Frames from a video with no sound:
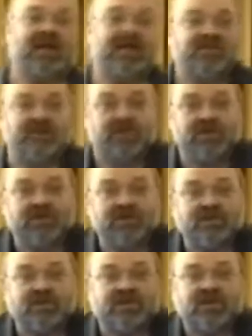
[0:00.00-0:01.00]

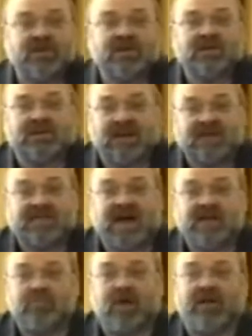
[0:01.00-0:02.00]
is
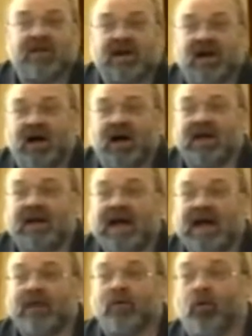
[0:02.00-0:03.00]
done by the client
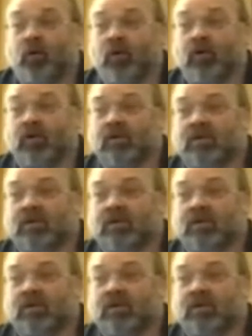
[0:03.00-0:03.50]
at all.